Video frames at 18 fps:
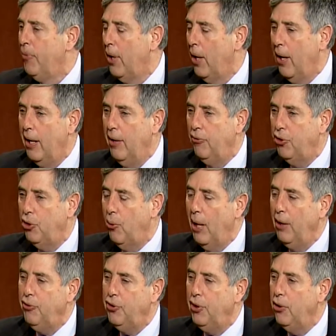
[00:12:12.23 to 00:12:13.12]
And so
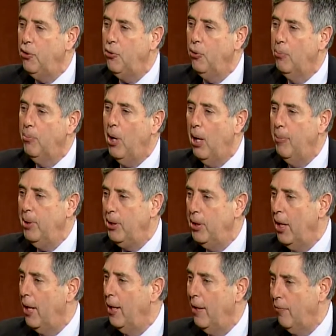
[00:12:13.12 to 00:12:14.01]
I said to her mom and
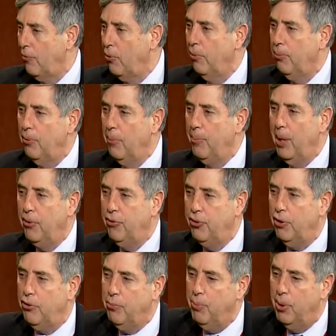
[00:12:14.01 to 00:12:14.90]
dad after about
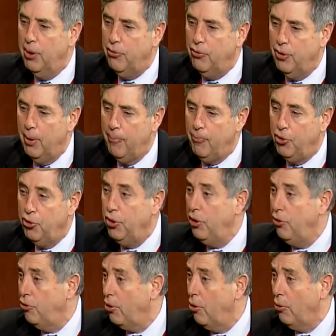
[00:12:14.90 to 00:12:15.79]
6 months, she
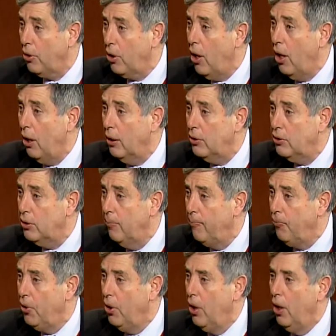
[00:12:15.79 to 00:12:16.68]
needs to go to college.
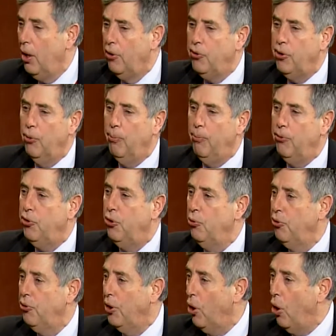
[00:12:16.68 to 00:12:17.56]
So she
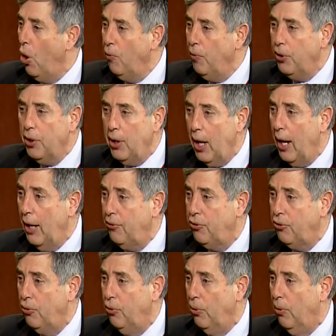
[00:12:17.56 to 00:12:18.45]
was at Overton High
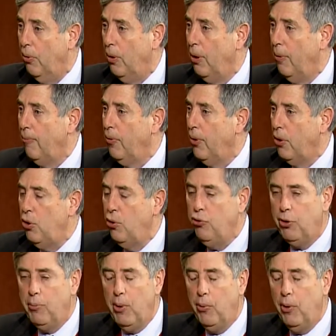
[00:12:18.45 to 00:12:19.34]
School.
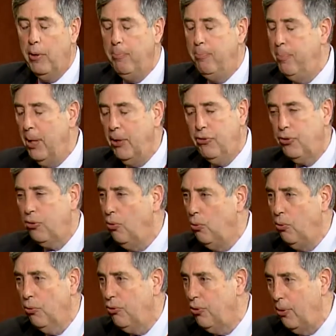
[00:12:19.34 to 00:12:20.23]
Used to be one of the best
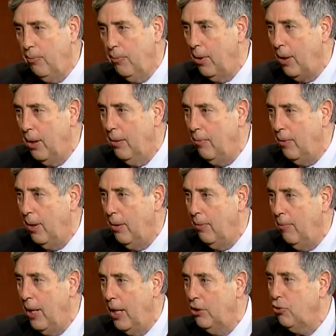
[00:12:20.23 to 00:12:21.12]
schools in
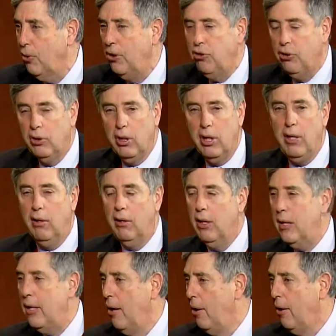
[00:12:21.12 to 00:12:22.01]
Nashville. It's
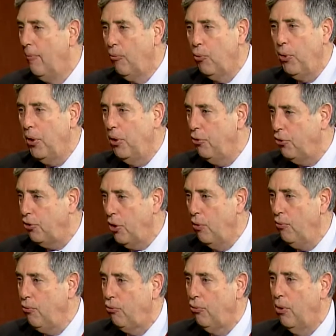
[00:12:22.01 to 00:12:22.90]
literally within a
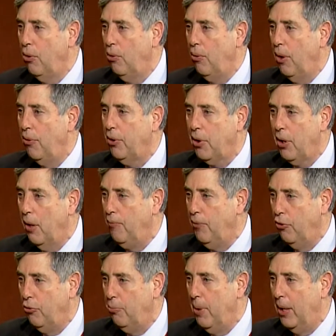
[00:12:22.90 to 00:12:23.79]
stone's throw of the
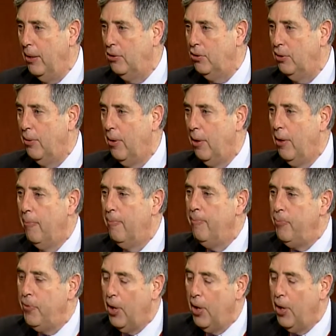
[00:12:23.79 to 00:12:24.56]
governor's mansion. Okay.